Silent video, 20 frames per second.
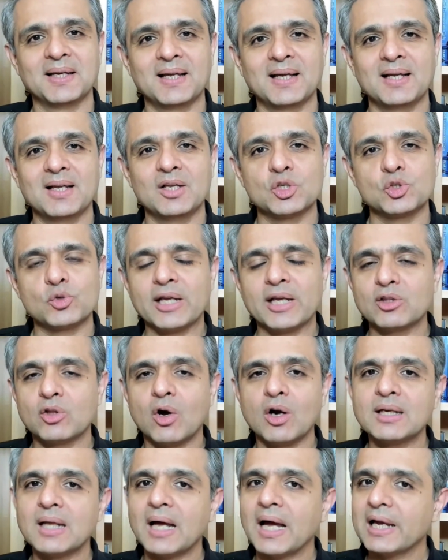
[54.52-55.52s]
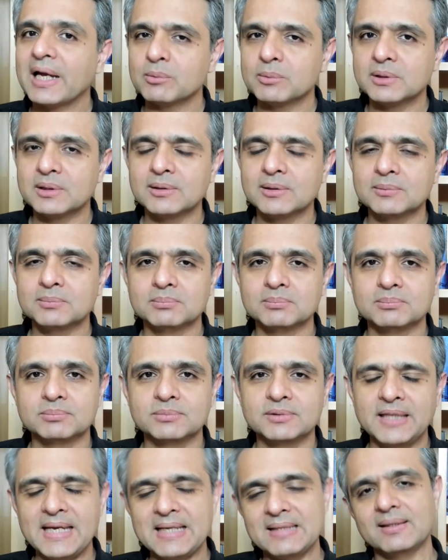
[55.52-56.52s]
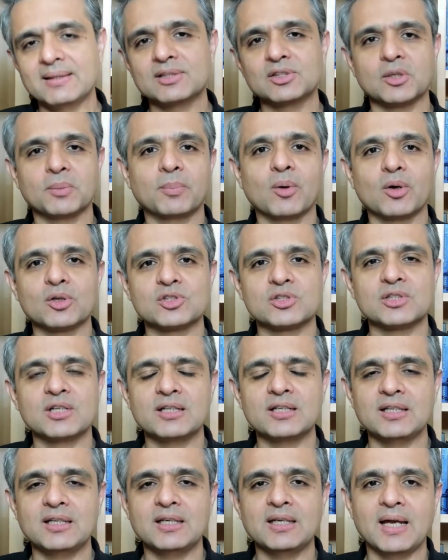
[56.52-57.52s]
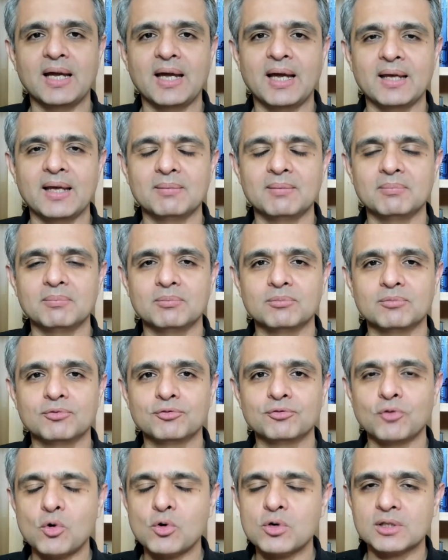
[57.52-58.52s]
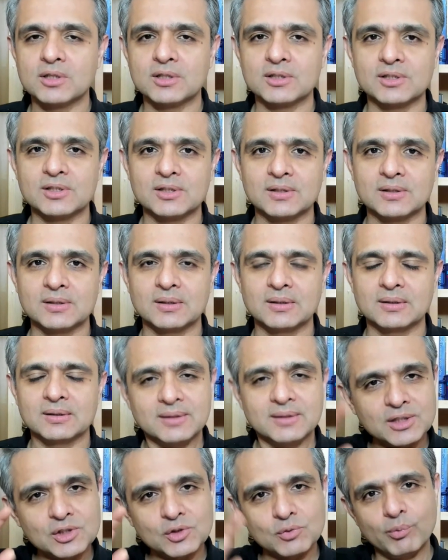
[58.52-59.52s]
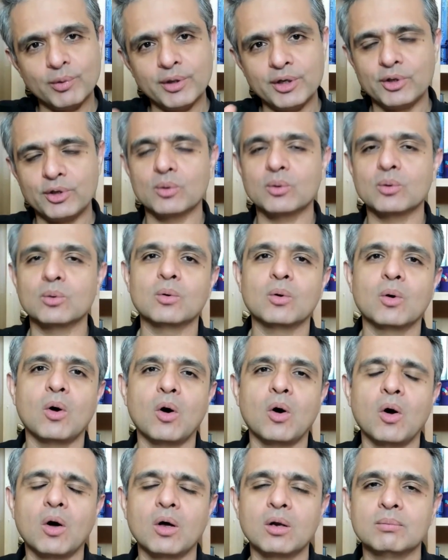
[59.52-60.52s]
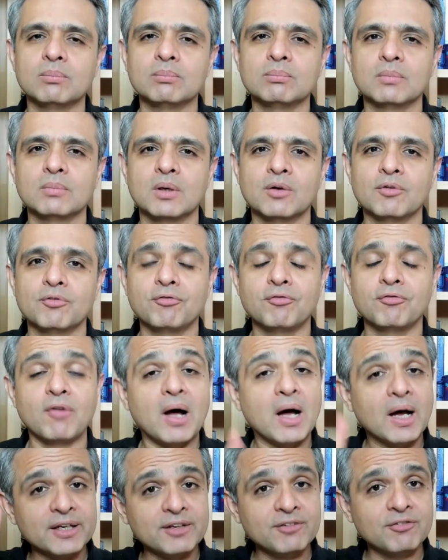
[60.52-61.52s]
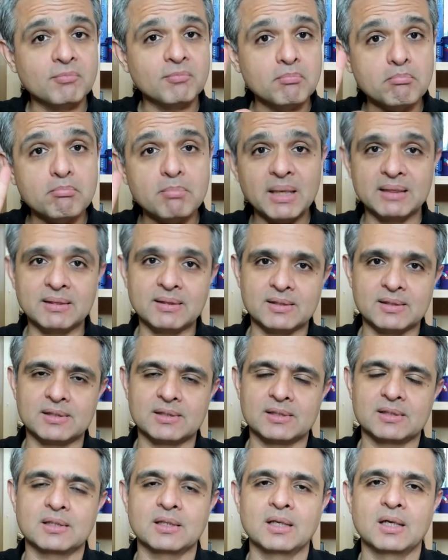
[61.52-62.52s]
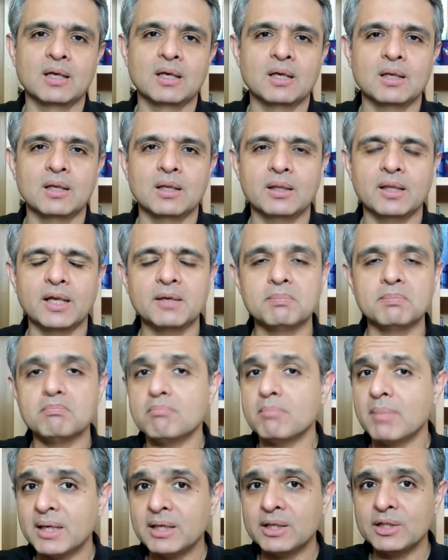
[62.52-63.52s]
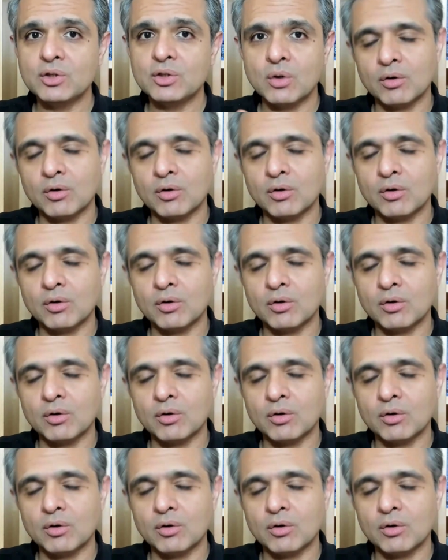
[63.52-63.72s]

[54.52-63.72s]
So I thought I will take this opportunity and focus this video on five myths that many of